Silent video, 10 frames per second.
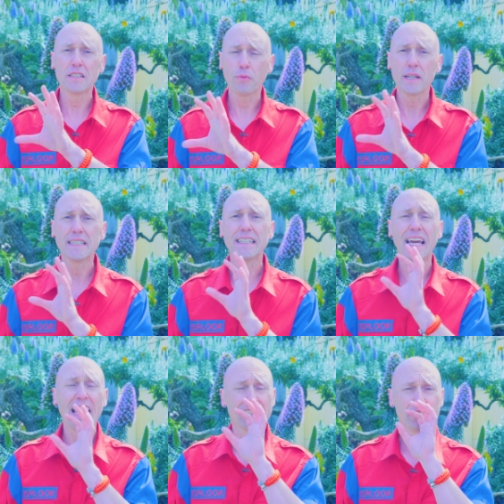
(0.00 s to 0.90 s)
you're watching
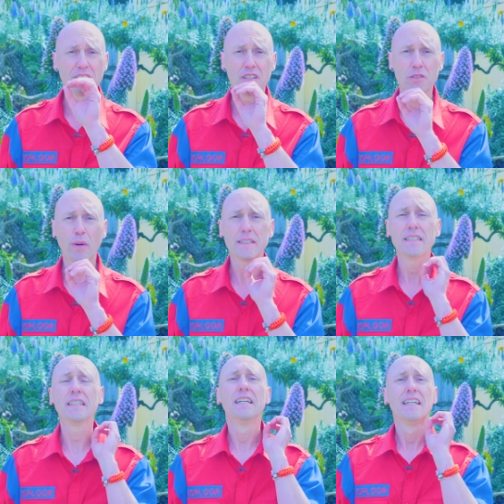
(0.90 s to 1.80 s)
additive colors. You're
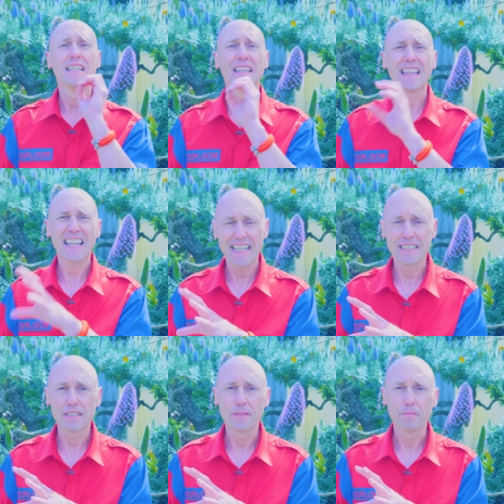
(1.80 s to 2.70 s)
watching
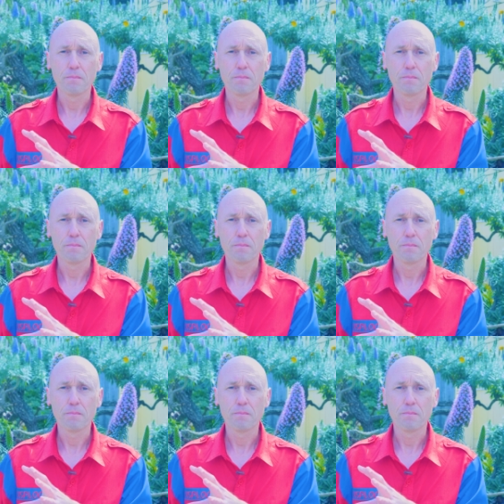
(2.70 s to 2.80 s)
light.